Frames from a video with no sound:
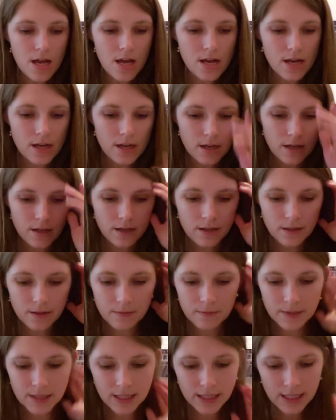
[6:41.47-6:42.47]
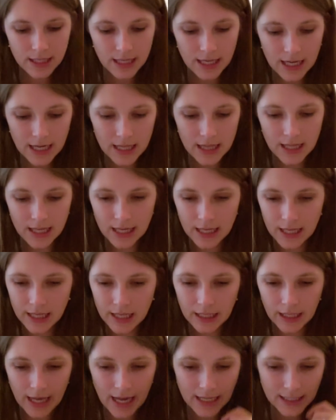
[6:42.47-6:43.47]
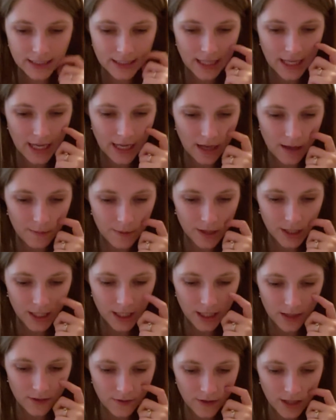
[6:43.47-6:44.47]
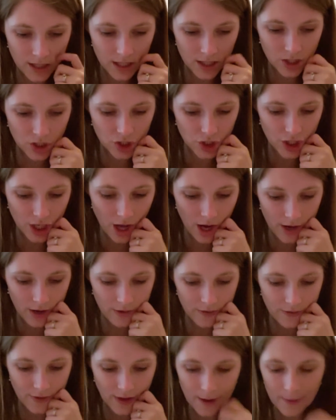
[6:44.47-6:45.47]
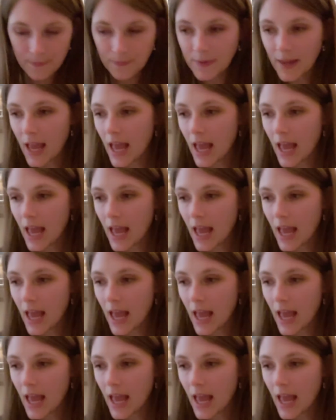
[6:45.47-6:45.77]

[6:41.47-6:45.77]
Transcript: And then last thing I believe is geography.